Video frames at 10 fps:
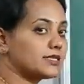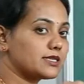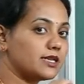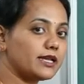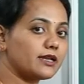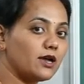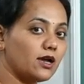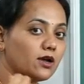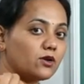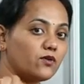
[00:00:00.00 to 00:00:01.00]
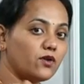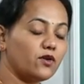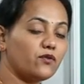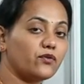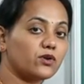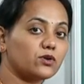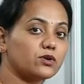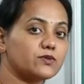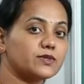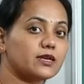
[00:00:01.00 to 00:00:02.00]
Just like
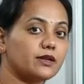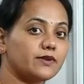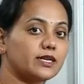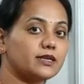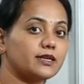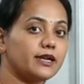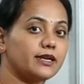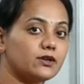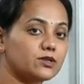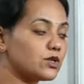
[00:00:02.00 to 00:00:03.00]
fructose was converted into